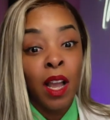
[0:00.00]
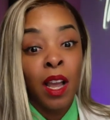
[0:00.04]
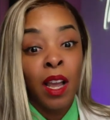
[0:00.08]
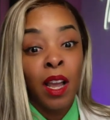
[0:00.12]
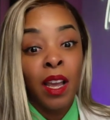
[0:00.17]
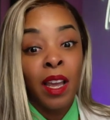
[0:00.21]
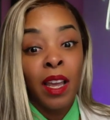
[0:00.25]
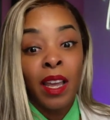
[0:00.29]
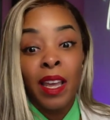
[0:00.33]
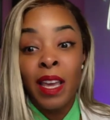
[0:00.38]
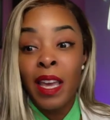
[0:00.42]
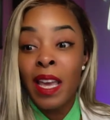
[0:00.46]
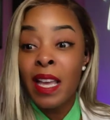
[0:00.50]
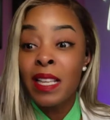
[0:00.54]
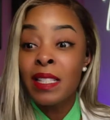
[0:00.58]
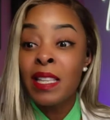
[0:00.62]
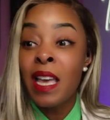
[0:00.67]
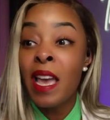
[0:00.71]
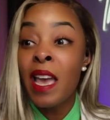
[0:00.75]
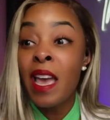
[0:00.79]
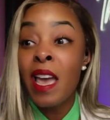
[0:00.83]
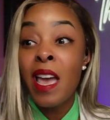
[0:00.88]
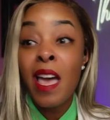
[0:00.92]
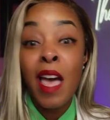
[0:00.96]
It's
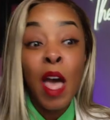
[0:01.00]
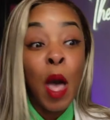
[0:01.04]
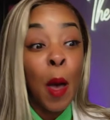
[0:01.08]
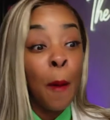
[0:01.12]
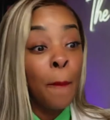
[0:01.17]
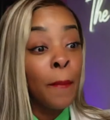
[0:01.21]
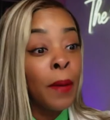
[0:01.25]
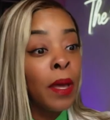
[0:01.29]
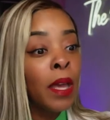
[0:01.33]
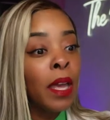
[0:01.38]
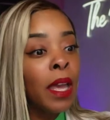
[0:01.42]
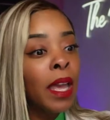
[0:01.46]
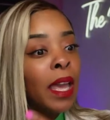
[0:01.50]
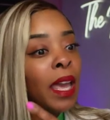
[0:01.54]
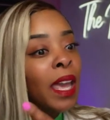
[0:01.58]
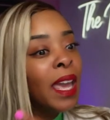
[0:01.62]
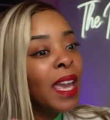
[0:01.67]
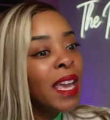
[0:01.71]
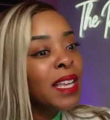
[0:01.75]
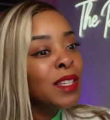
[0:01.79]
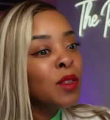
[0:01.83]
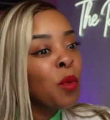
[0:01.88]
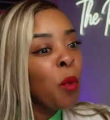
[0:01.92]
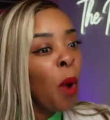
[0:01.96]
him.
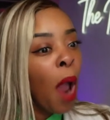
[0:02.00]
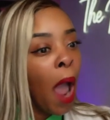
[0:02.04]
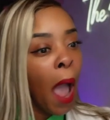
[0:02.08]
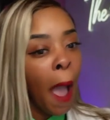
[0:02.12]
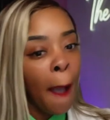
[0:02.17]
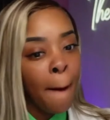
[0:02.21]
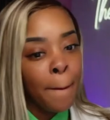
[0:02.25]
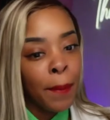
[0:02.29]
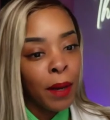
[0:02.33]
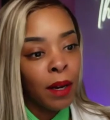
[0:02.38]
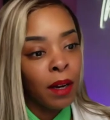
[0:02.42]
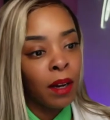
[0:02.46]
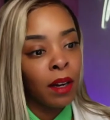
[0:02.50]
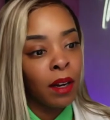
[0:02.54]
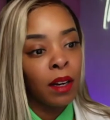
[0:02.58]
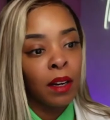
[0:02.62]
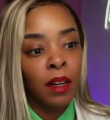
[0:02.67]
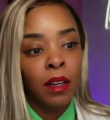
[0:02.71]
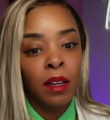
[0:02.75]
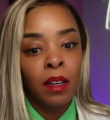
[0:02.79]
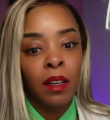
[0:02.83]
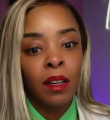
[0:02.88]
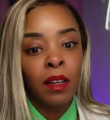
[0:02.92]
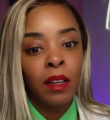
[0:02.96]
He's Robert
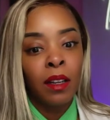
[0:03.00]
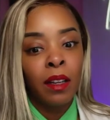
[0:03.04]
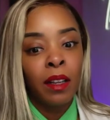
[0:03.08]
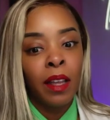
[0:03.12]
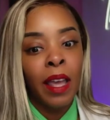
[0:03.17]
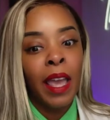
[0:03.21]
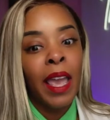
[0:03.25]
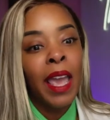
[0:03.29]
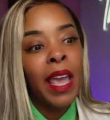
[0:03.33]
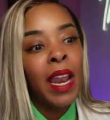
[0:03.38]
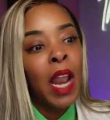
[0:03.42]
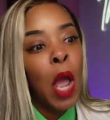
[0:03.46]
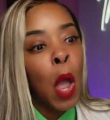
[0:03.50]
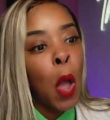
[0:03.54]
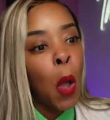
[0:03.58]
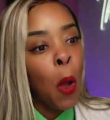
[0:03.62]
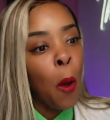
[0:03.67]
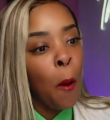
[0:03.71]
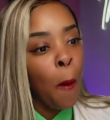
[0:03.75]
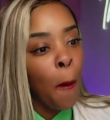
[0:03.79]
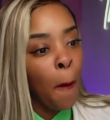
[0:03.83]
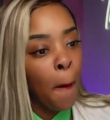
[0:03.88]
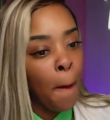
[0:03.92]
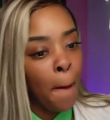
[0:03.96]
at
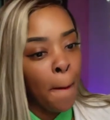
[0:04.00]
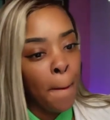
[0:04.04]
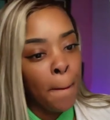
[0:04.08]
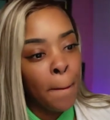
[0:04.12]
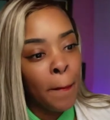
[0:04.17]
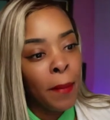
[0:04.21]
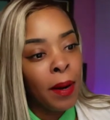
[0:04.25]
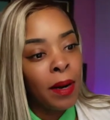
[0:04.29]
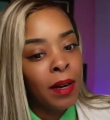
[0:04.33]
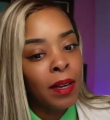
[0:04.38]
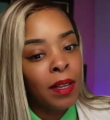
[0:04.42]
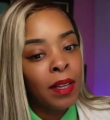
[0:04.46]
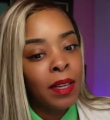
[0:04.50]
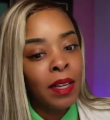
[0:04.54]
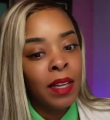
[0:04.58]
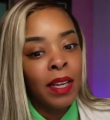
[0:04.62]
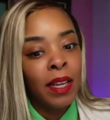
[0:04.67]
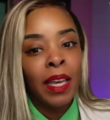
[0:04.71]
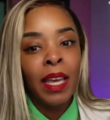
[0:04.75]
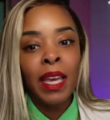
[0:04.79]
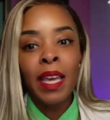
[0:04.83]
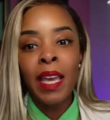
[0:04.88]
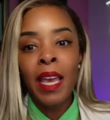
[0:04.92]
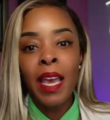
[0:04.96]
home.
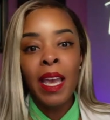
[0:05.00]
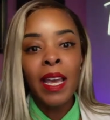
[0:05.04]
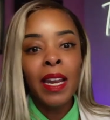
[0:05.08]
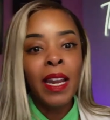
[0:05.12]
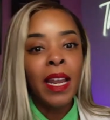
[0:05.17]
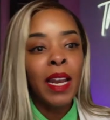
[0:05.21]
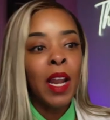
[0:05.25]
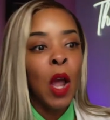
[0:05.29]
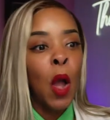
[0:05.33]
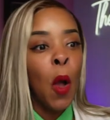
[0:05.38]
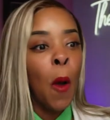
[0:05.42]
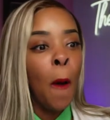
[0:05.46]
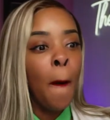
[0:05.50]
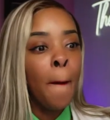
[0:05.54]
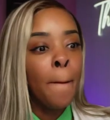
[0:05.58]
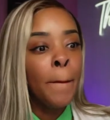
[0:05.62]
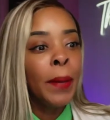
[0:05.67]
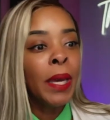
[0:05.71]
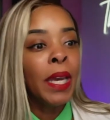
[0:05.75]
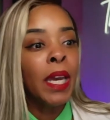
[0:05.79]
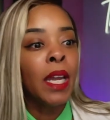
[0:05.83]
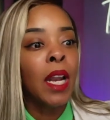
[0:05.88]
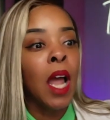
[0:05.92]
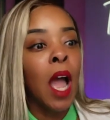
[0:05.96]
He ain't at home
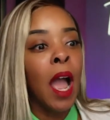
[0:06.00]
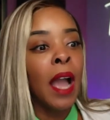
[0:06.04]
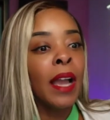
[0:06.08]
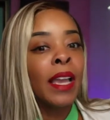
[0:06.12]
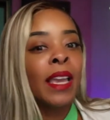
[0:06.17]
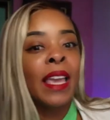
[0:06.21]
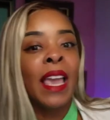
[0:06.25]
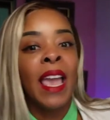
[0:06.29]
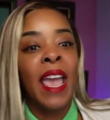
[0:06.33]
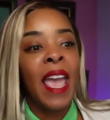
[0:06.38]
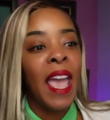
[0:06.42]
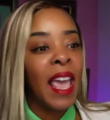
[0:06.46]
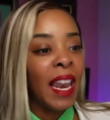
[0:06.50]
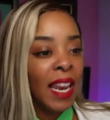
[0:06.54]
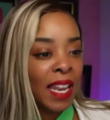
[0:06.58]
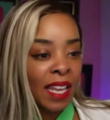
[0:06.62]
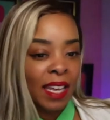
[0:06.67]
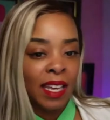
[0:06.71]
being our Kelly.